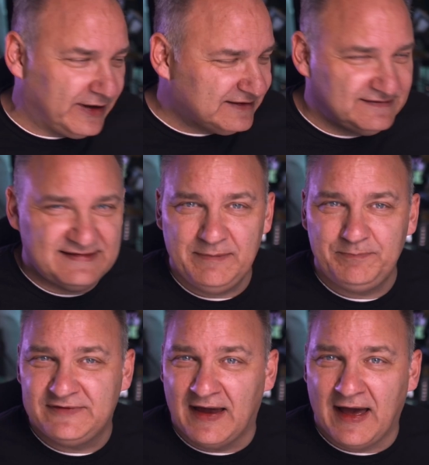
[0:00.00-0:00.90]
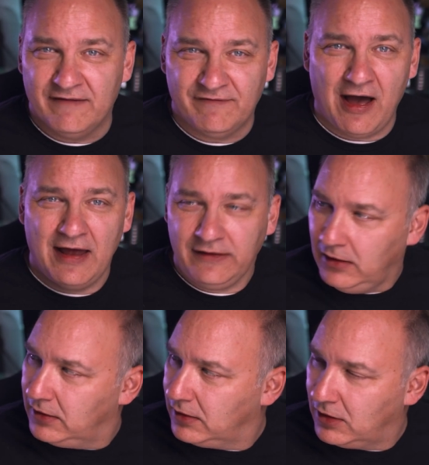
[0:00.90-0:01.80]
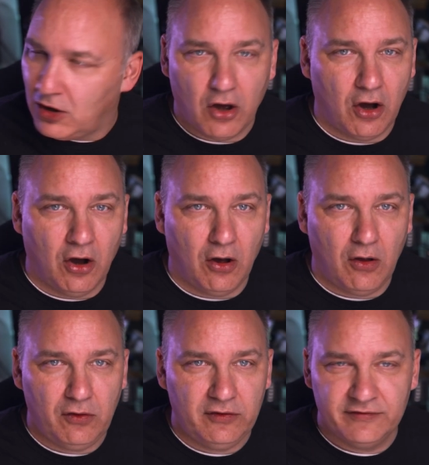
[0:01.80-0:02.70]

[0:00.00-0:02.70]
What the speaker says: a deep dive on all